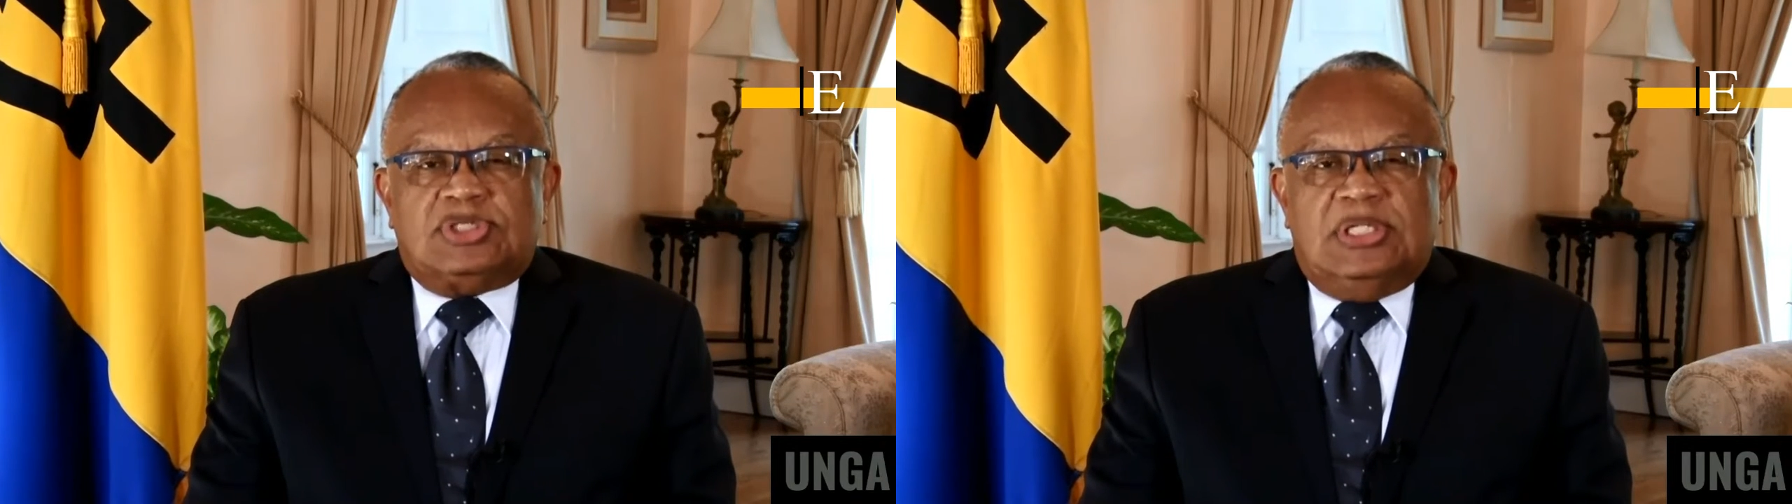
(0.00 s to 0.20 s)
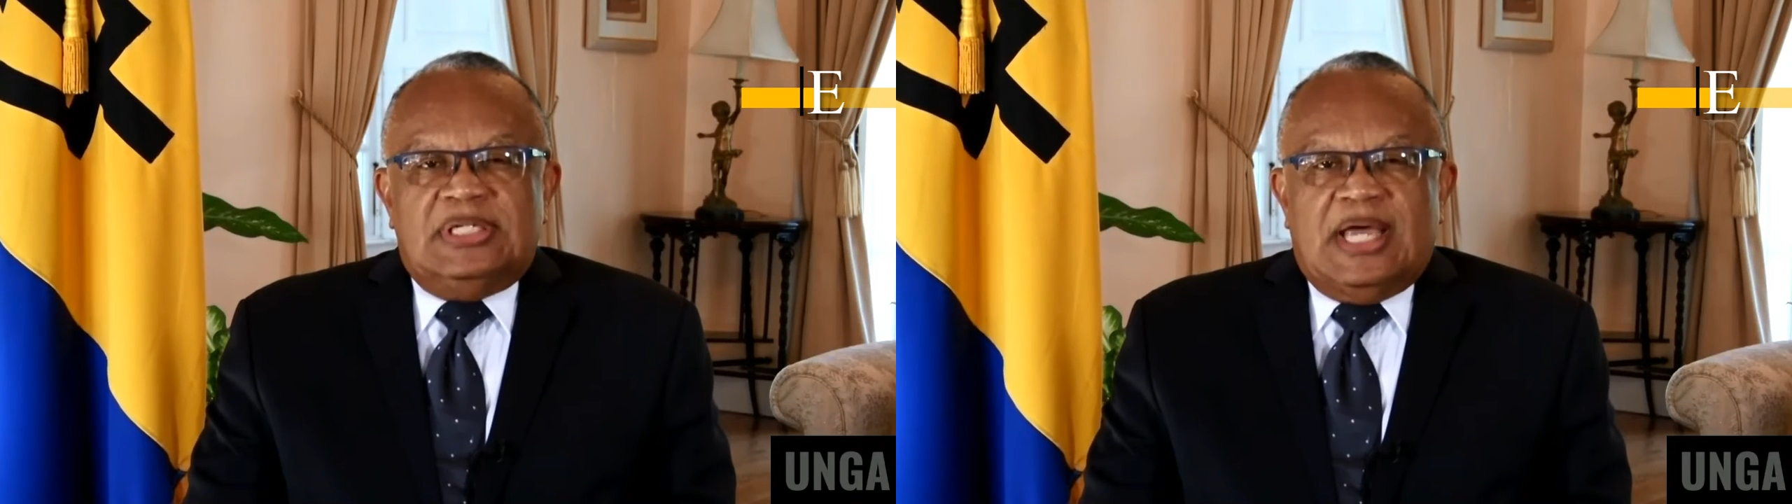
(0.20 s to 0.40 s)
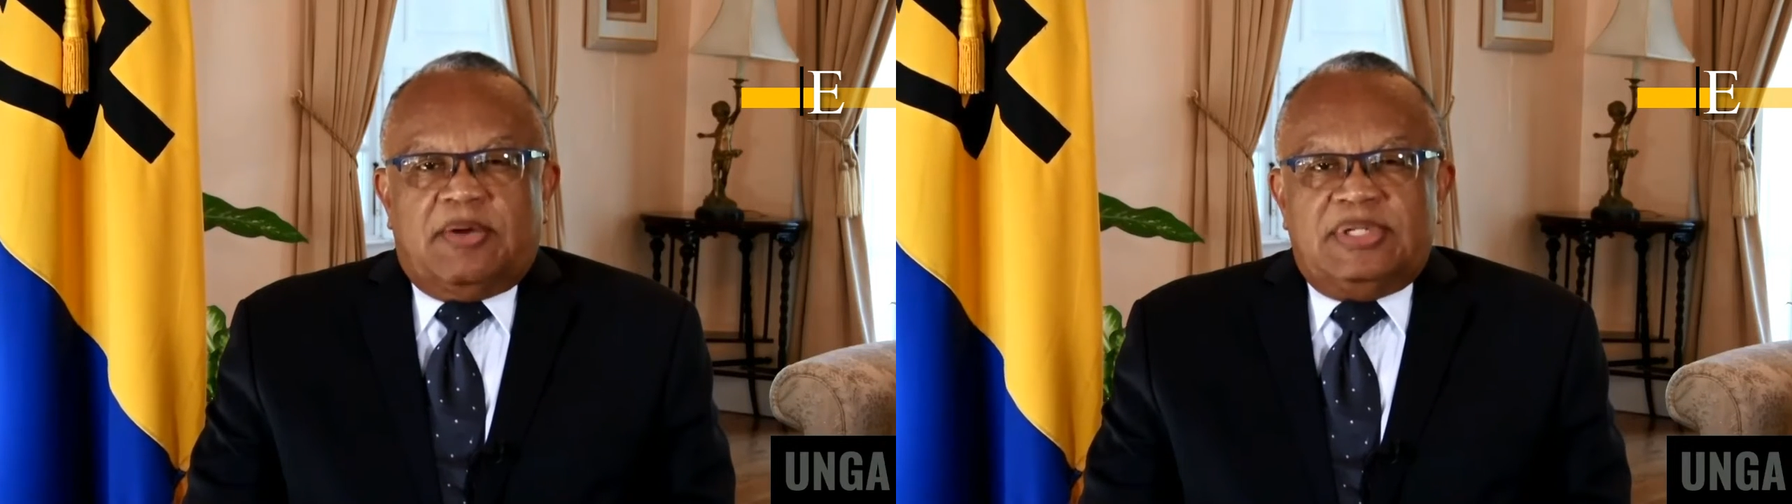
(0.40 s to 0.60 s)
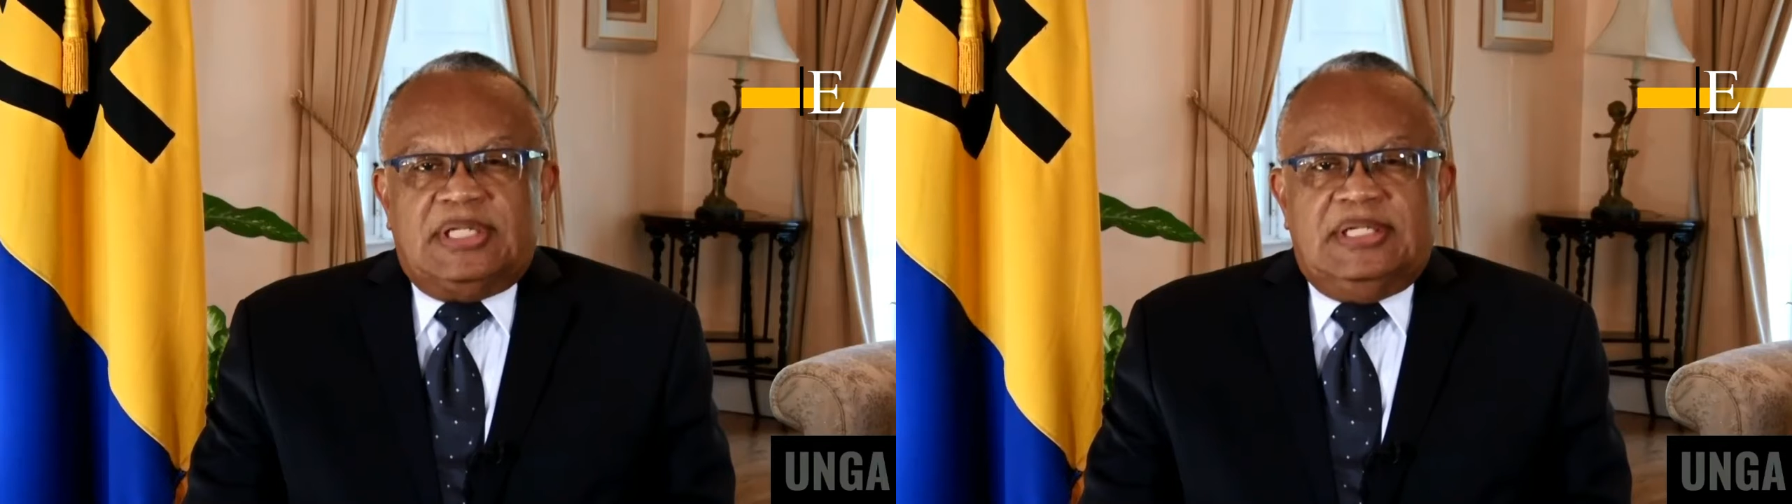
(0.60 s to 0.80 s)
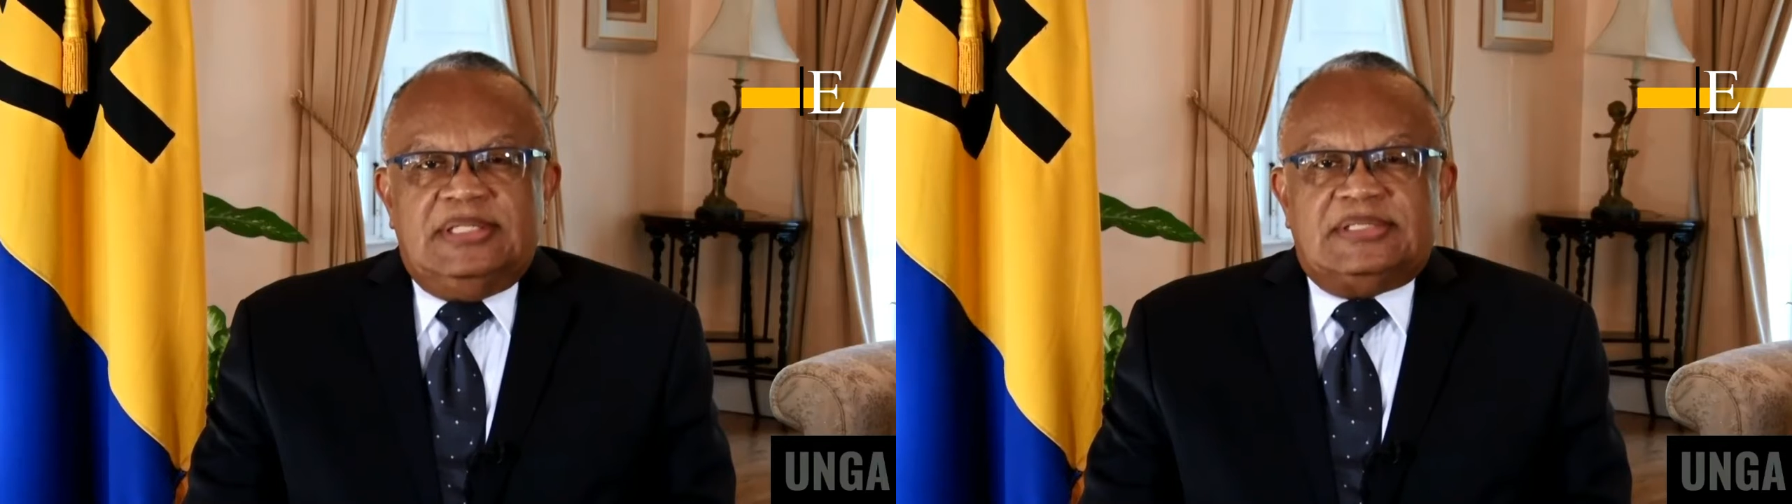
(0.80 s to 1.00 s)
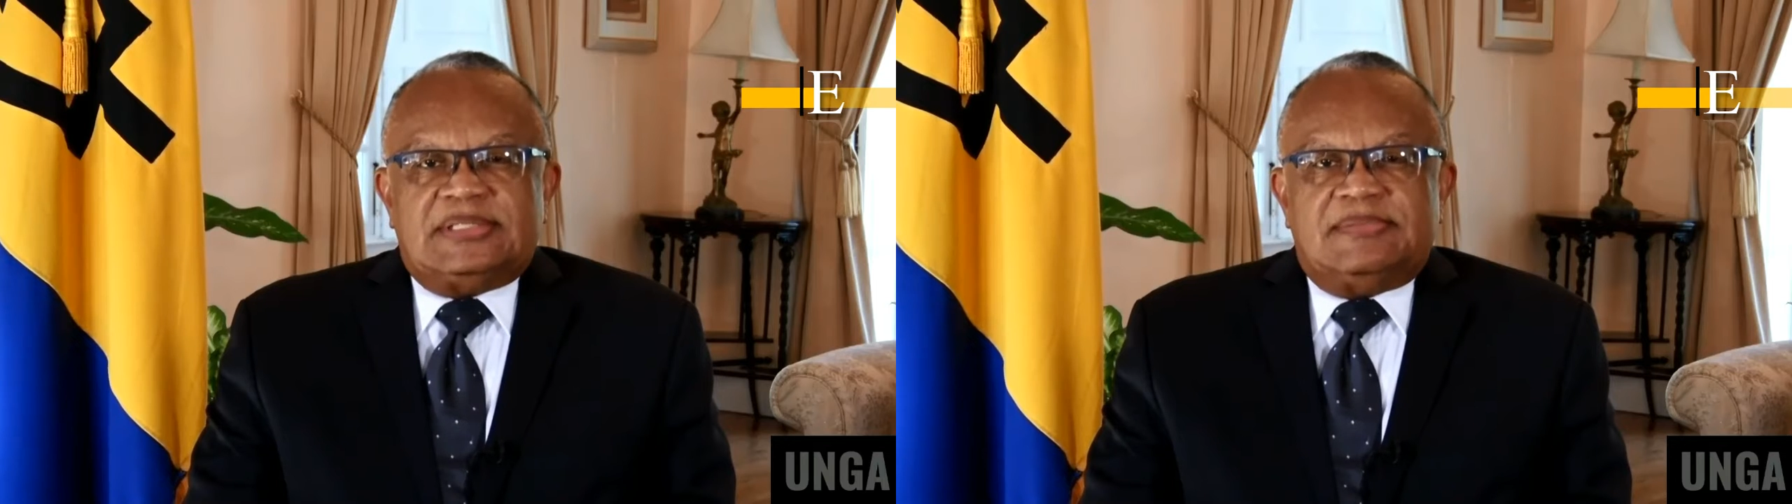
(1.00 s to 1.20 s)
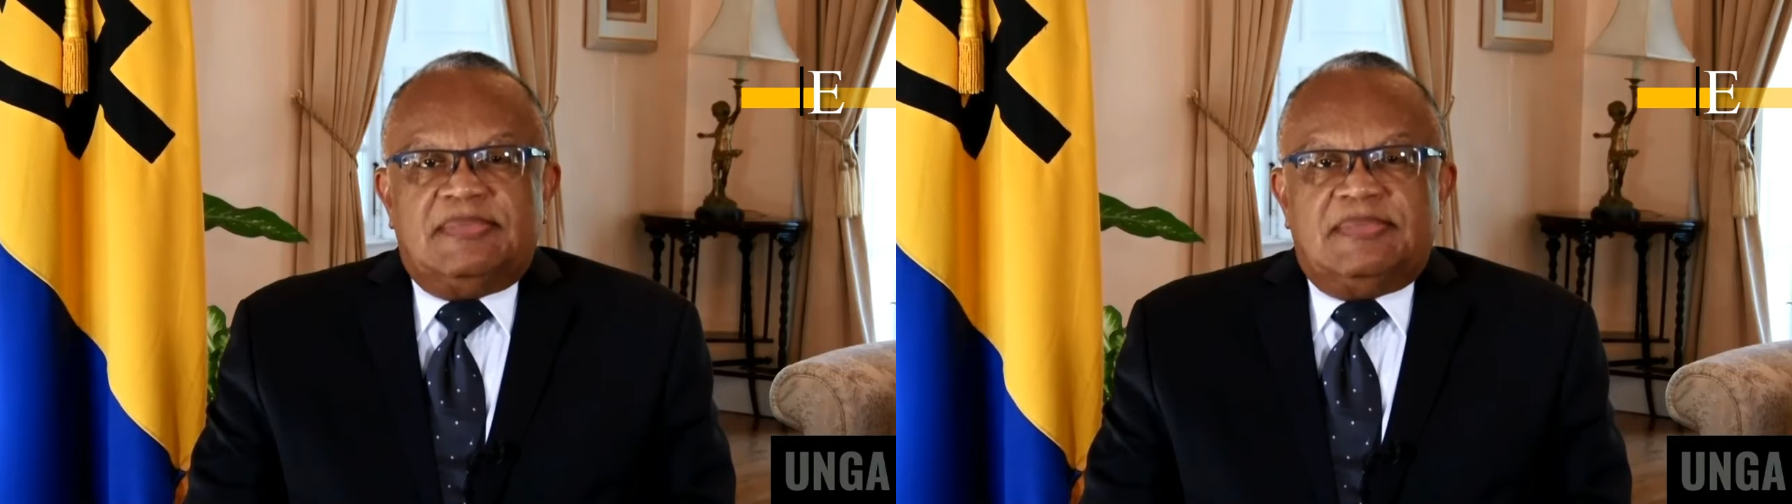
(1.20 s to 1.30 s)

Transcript: inequities,